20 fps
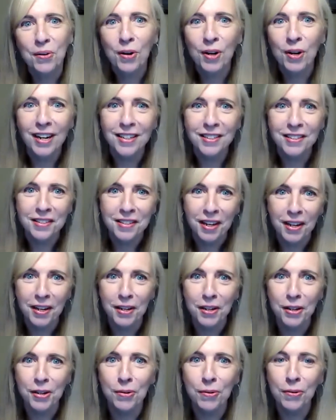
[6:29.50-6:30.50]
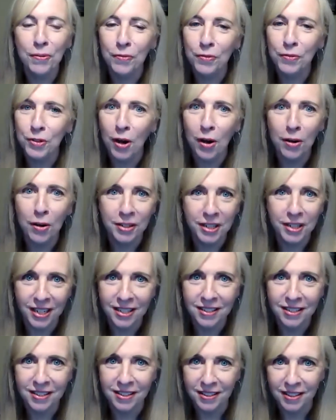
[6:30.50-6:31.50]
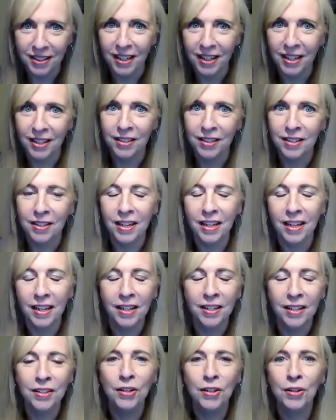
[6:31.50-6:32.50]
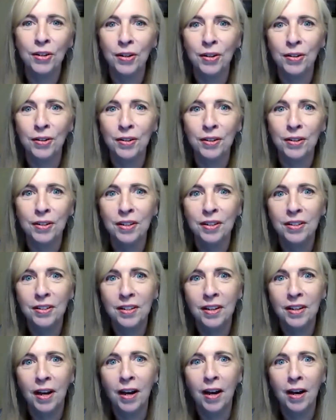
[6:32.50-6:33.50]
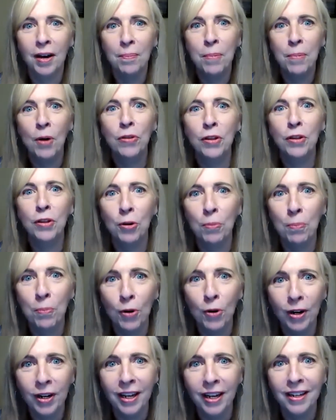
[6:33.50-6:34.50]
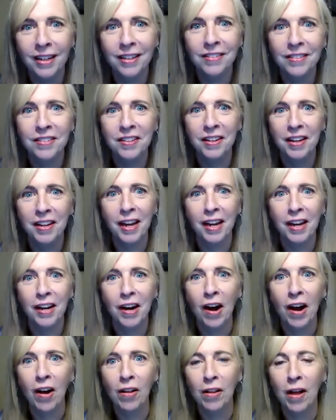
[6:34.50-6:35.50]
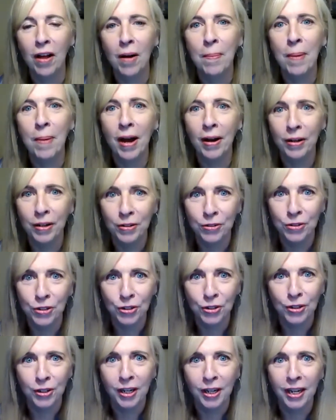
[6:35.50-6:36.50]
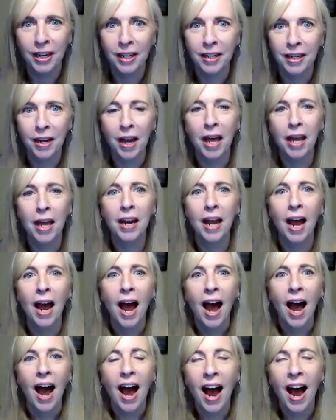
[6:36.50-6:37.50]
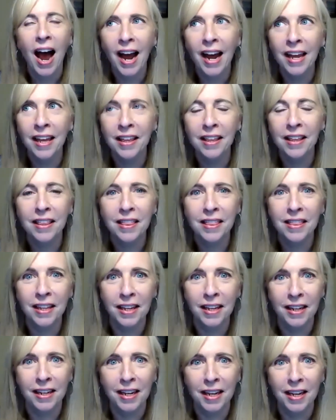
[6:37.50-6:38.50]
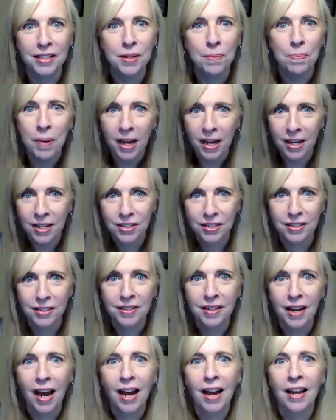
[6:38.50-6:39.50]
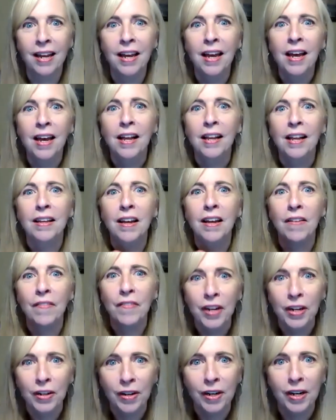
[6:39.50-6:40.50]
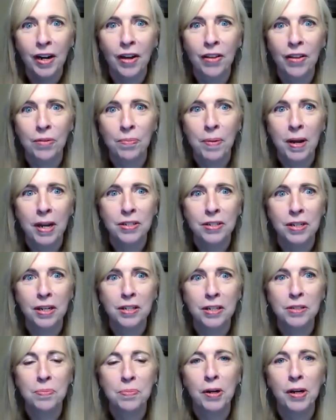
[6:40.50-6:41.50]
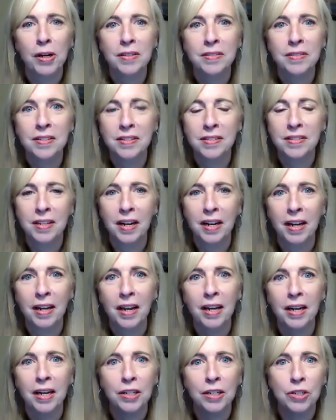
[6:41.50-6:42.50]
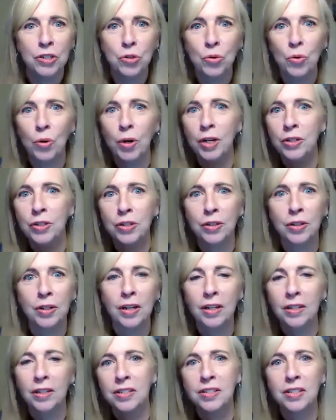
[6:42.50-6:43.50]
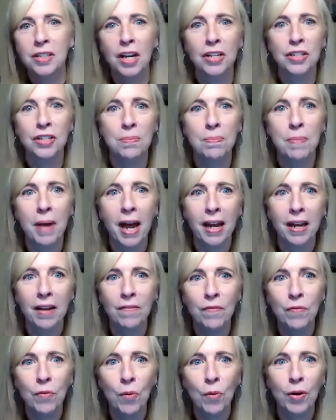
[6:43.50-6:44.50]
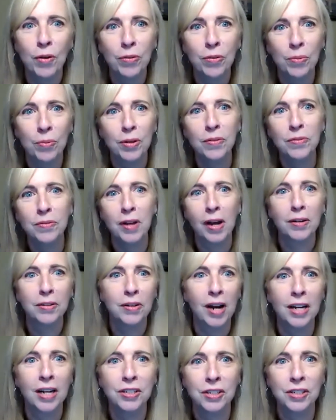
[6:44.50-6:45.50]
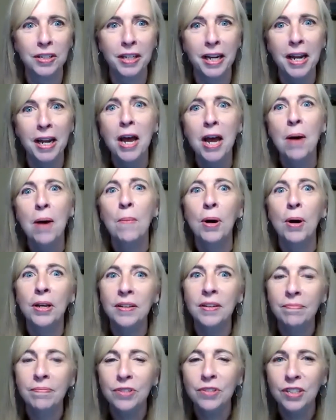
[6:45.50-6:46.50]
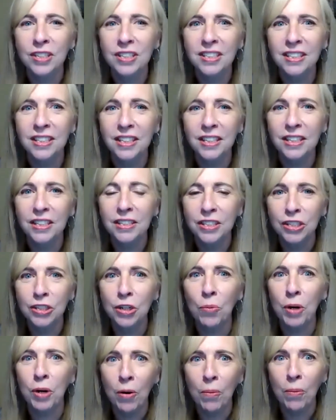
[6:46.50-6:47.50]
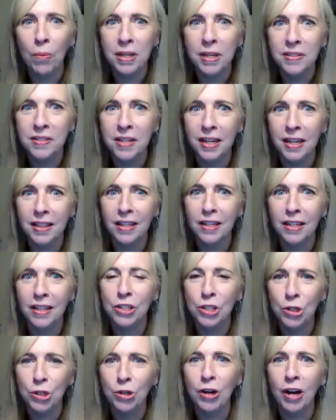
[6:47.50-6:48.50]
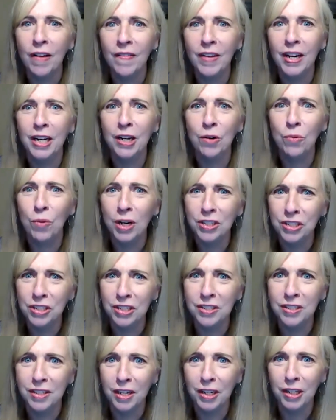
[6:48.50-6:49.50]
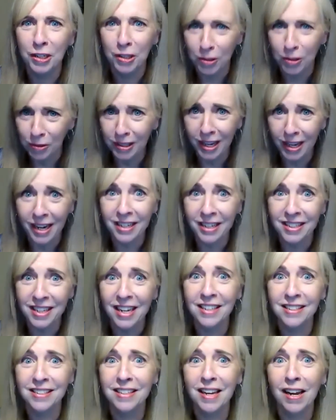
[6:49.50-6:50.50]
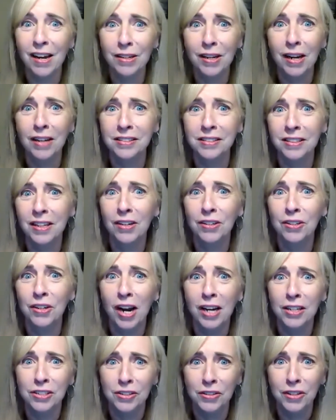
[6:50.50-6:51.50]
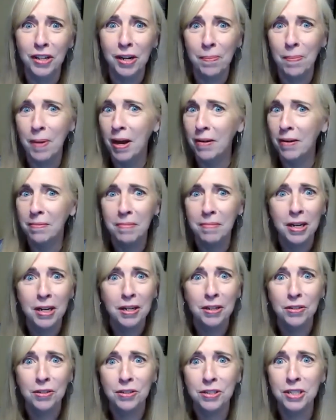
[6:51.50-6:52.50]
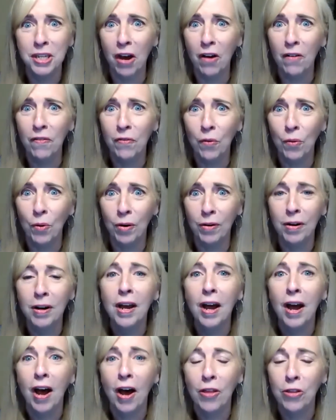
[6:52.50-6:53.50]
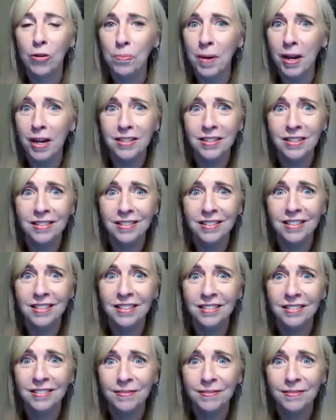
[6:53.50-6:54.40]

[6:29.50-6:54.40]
Chris, you've told us in your both in your book and in today all about your journey, and I think as a patient, I love hearing other patient experiences, and I enjoyed your discussion back and forth with Dr. Hajali. But just so we don't miss anything, do you have any questions that you'd like to ask Dr. Hajali about yourself or other patients?